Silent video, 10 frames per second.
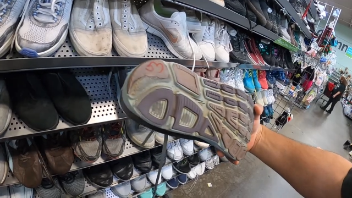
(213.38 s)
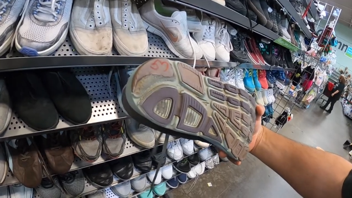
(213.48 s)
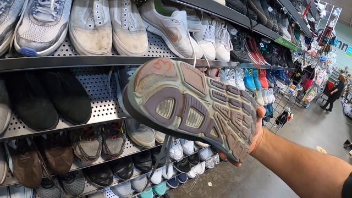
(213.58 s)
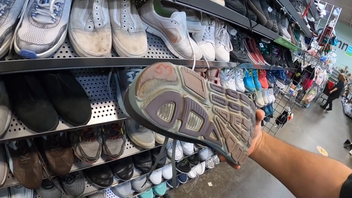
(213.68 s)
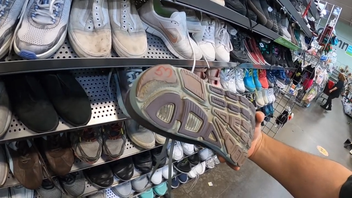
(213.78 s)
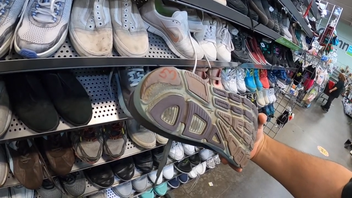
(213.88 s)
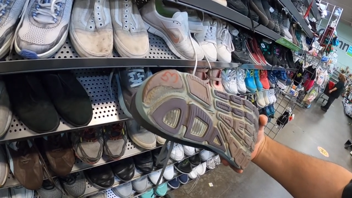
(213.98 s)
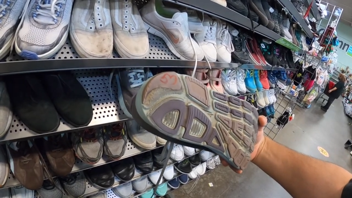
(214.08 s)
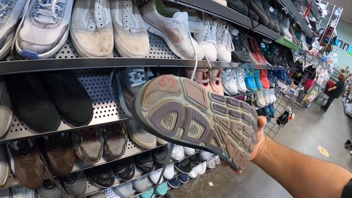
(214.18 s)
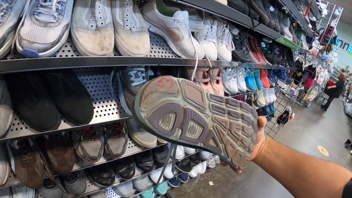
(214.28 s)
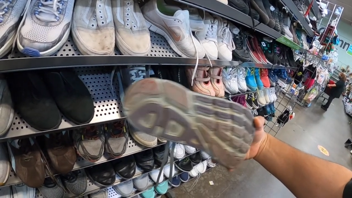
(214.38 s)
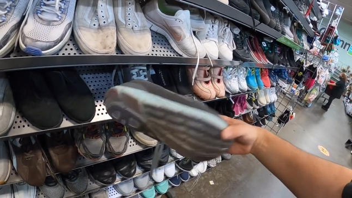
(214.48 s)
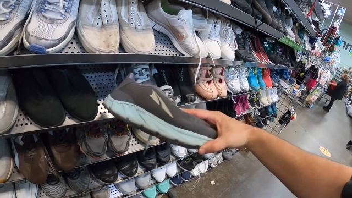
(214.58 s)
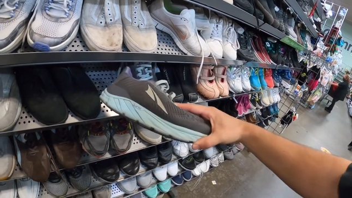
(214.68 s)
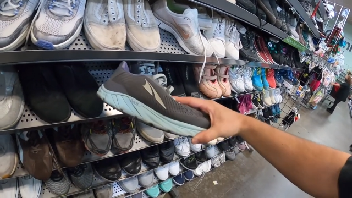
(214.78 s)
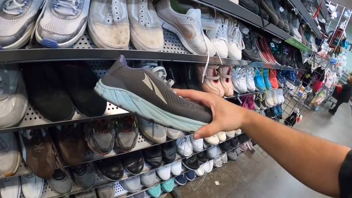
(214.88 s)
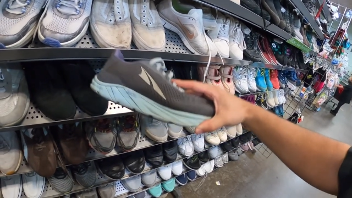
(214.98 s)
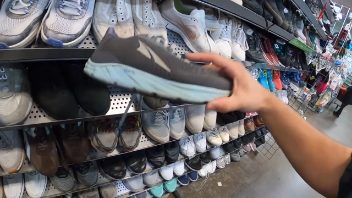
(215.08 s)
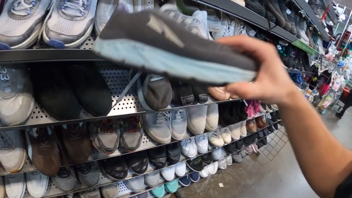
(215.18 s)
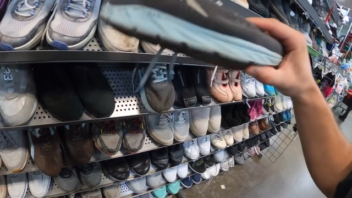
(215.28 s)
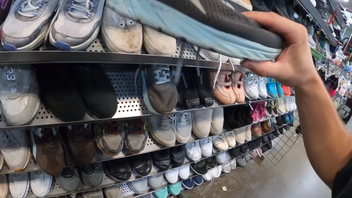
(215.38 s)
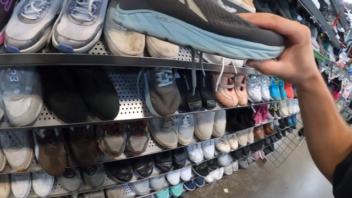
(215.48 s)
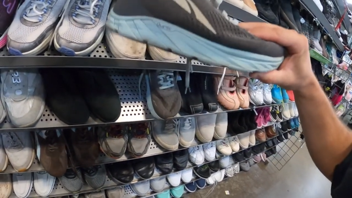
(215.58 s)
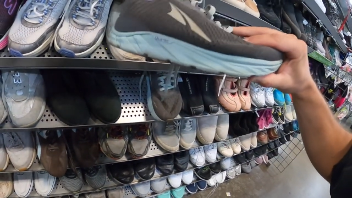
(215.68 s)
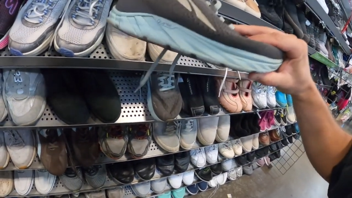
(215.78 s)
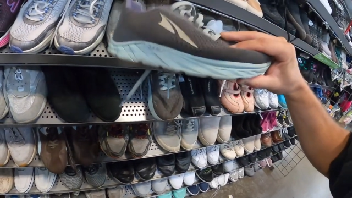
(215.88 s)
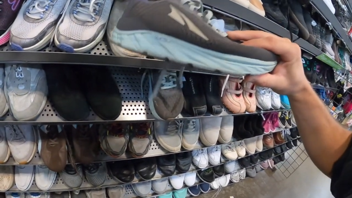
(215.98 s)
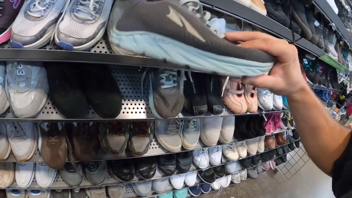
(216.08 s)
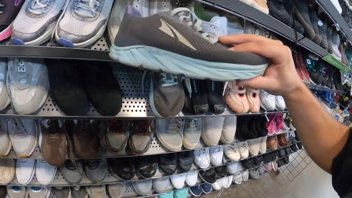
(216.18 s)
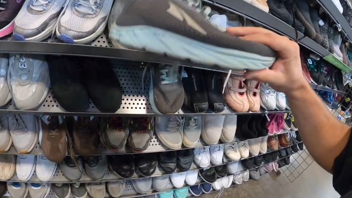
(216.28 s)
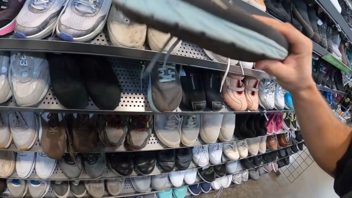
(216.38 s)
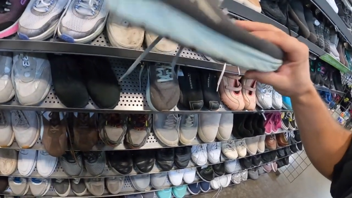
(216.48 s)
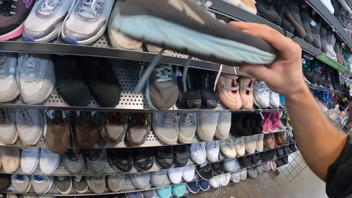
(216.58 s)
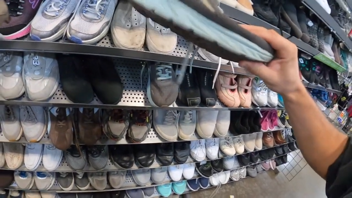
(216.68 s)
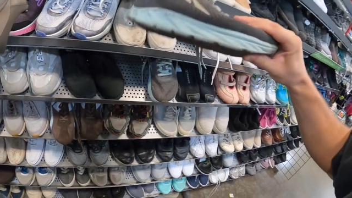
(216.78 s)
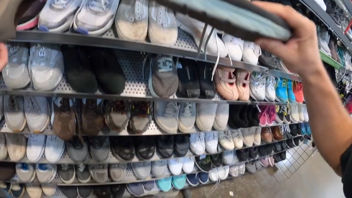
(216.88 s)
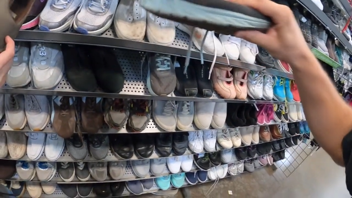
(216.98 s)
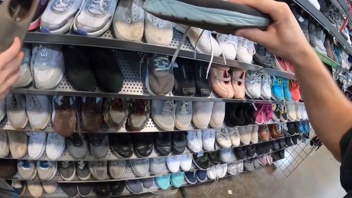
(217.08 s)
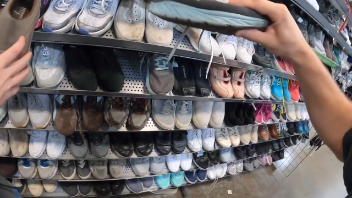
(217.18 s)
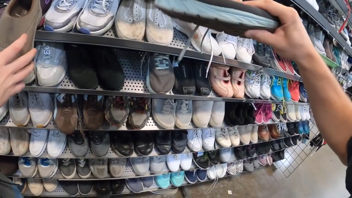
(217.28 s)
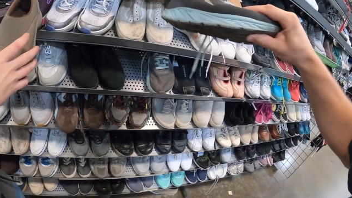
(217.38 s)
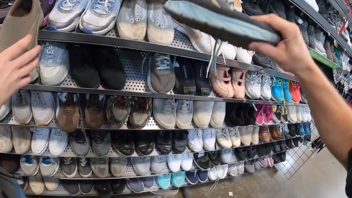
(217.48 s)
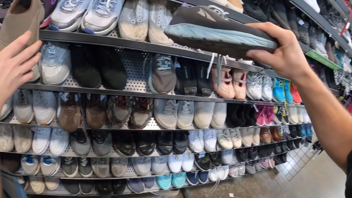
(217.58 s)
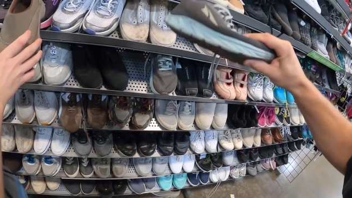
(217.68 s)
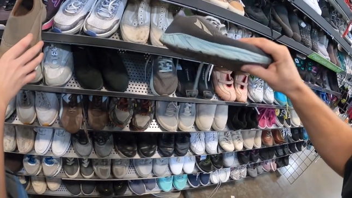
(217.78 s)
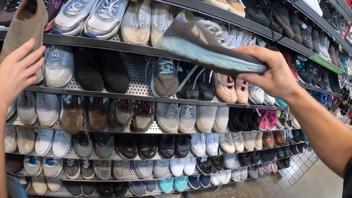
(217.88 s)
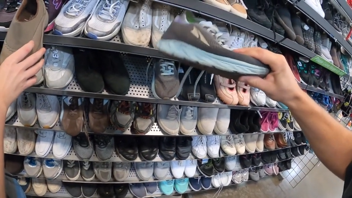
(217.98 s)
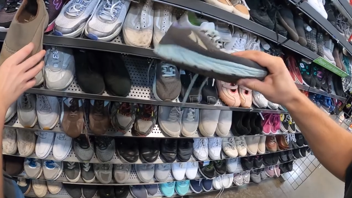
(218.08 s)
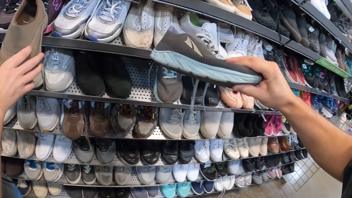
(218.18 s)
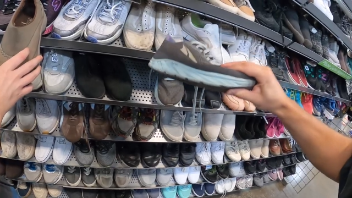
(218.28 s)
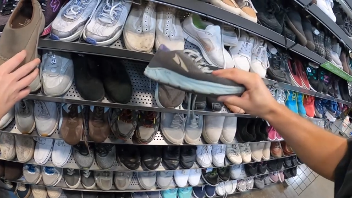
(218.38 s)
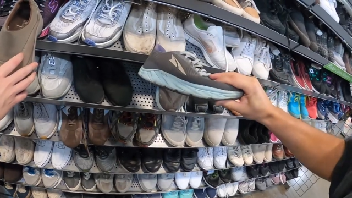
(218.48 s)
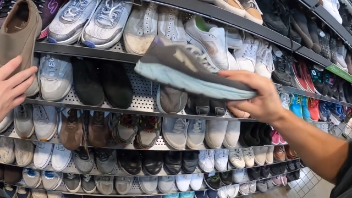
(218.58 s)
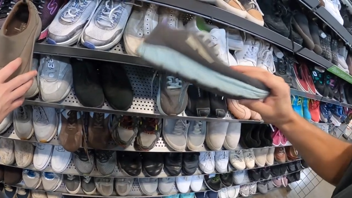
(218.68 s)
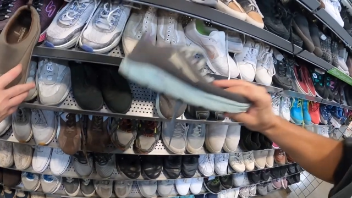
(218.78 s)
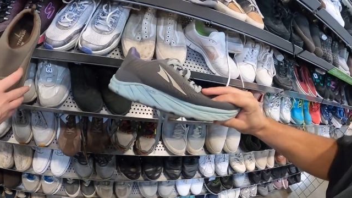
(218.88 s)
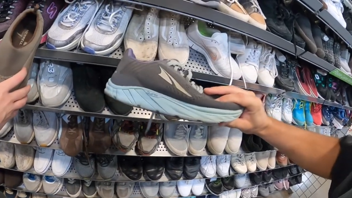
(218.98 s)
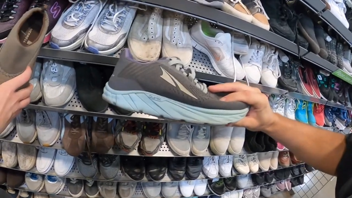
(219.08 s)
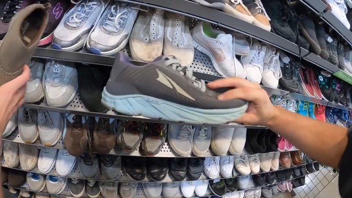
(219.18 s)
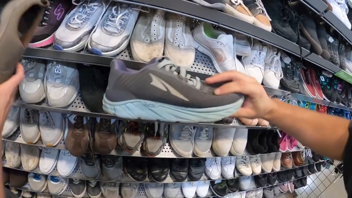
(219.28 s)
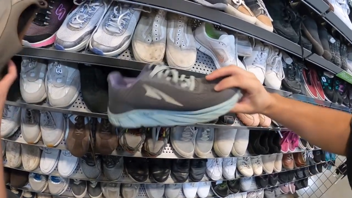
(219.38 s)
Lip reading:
Nobody's mouth can be seen.